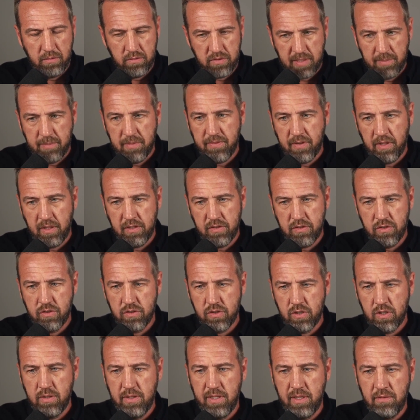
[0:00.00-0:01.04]
Some of our listeners are
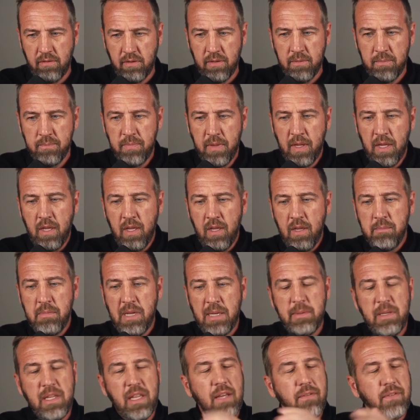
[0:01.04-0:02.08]
going through.
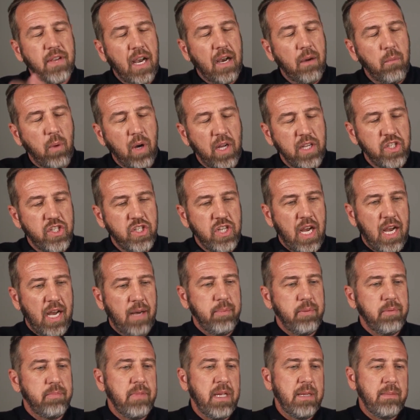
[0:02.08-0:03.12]
Maybe they've got one shop,
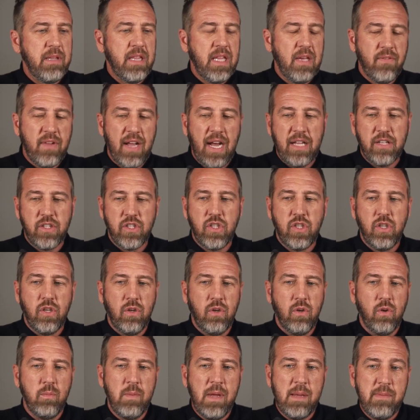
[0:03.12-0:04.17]
maybe they've got
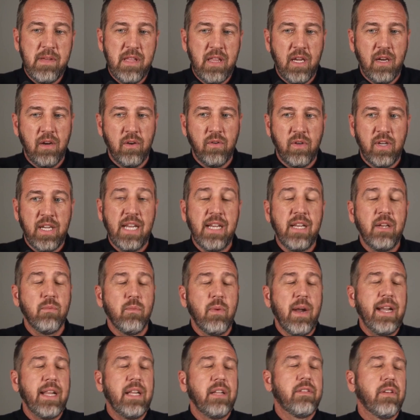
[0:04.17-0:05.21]
two, maybe they're getting
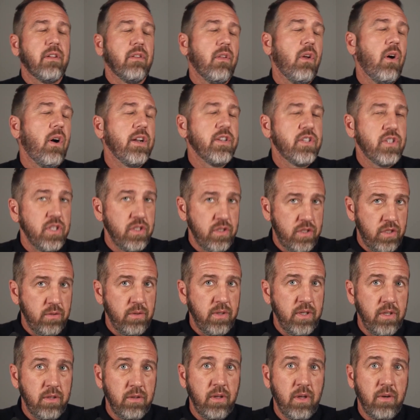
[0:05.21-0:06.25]
ready to launch into a
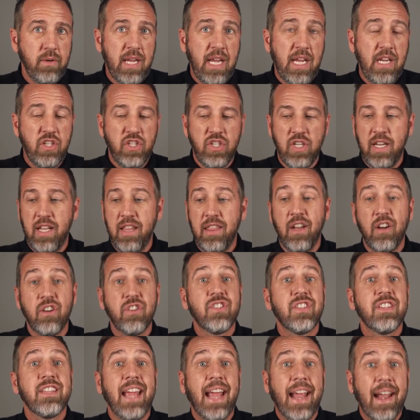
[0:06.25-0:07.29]
new location and they're
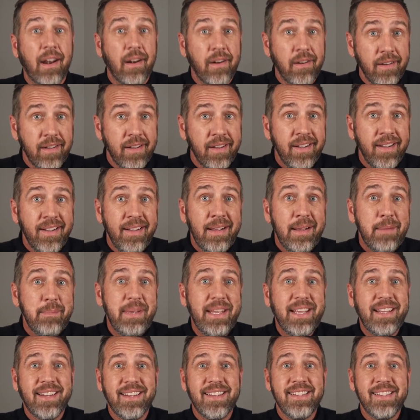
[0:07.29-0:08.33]
scared
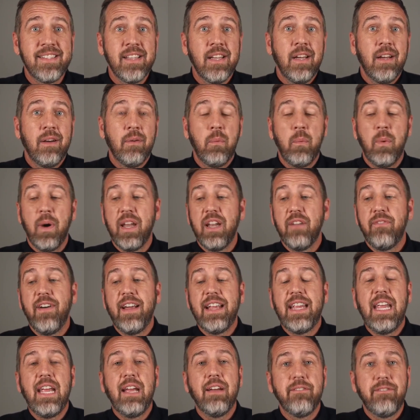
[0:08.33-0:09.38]
because what if I
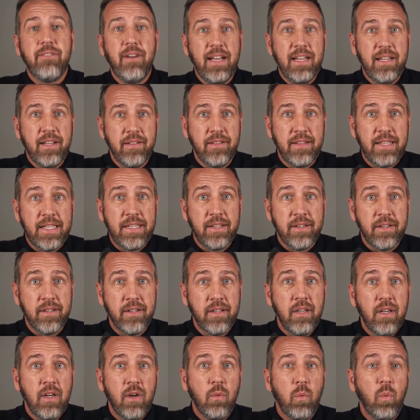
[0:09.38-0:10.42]
can't find a leader?
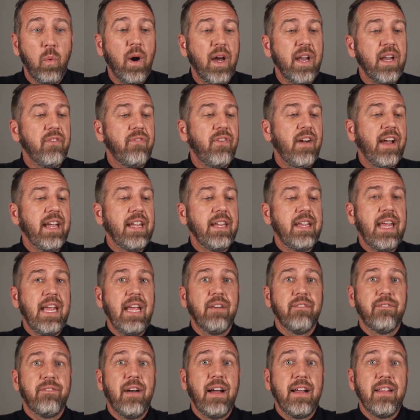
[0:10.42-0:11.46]
What if I
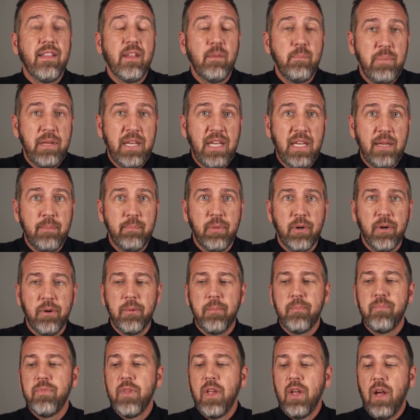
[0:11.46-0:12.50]
can't find the people?
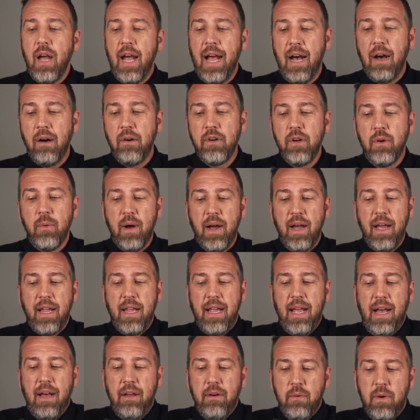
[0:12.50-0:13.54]
How do I
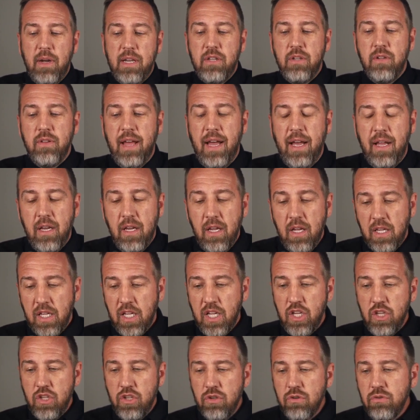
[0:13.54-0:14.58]
do that?
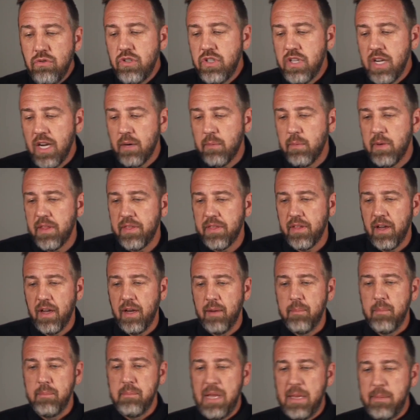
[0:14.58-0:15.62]
Can you share with
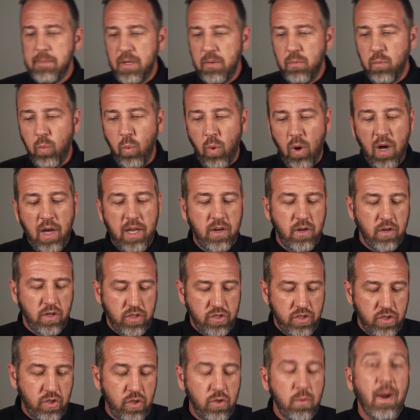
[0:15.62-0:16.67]
maybe one or
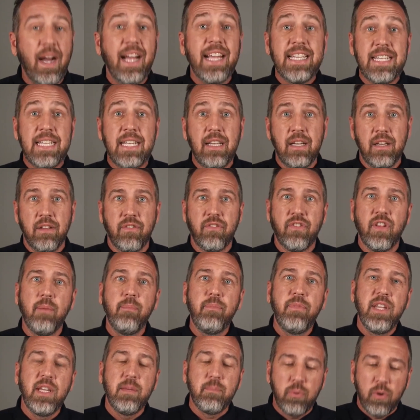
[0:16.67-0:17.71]
two ideas,
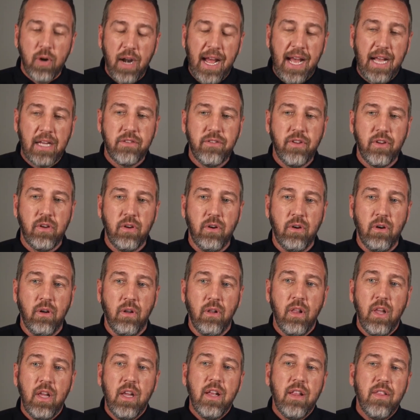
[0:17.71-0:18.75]
something
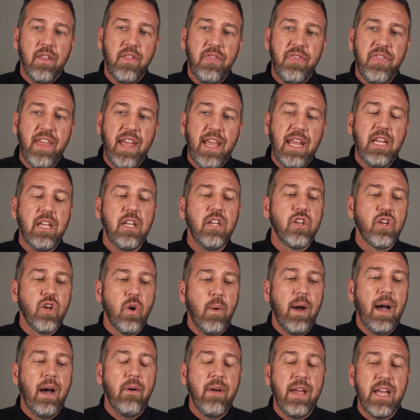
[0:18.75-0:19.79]
practical that they could go
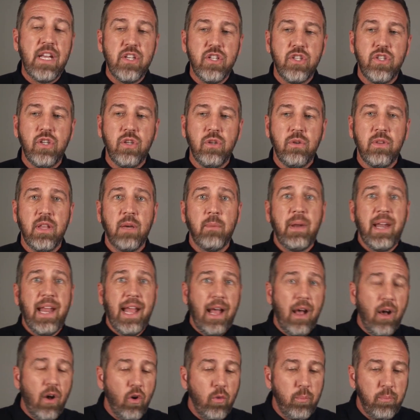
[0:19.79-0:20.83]
out and do that would
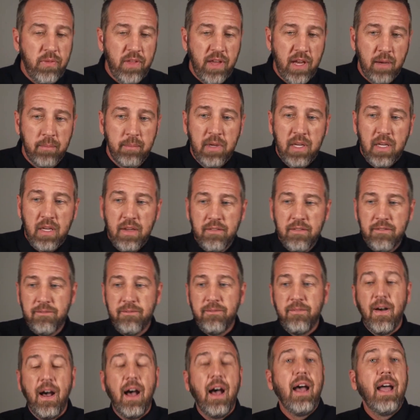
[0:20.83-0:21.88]
help them
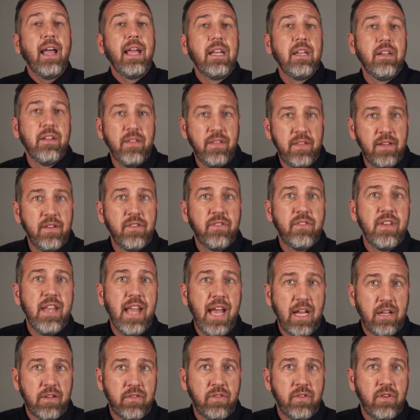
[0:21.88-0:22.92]
find this
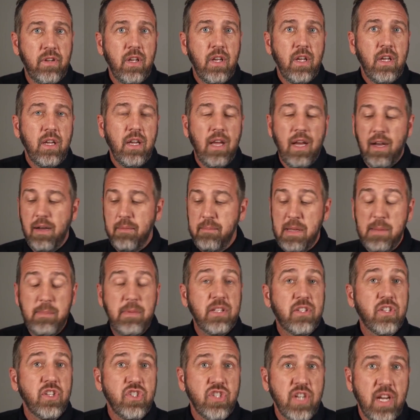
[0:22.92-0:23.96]
next, maybe
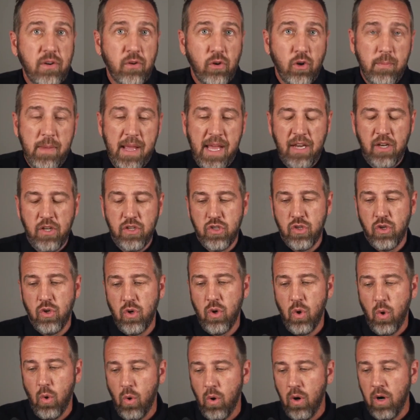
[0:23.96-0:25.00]
it's a general manager
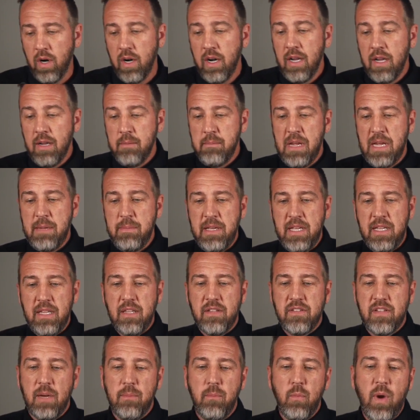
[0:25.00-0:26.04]
or maybe
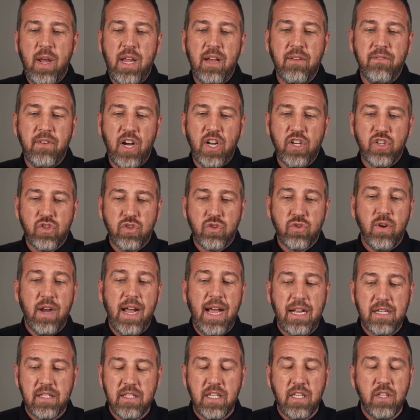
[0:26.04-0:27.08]
some way of
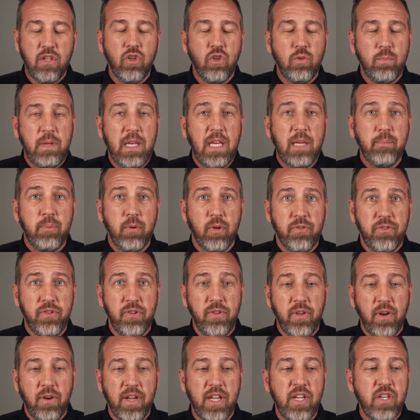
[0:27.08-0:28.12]
attracting new people to
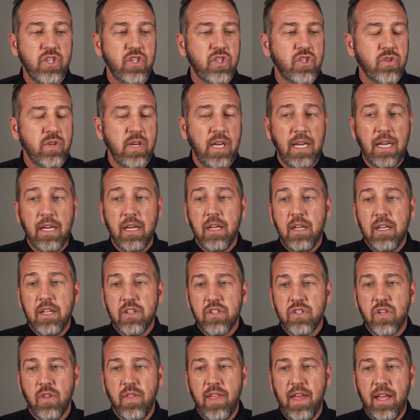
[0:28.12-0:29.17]
their industry
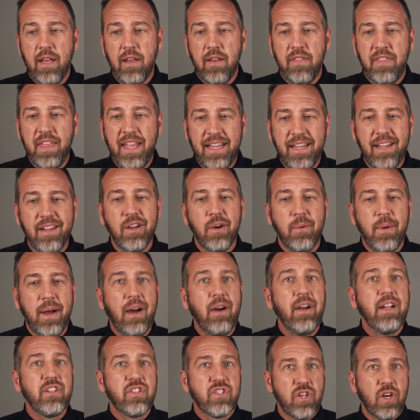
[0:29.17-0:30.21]
so that they can go
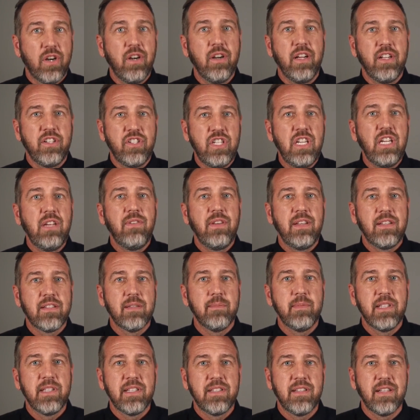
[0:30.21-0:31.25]
out and start achieving
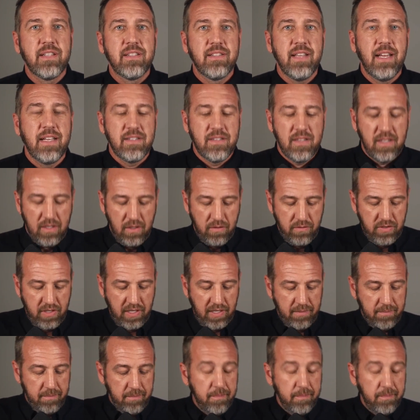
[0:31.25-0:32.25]
some of the success that you've seen?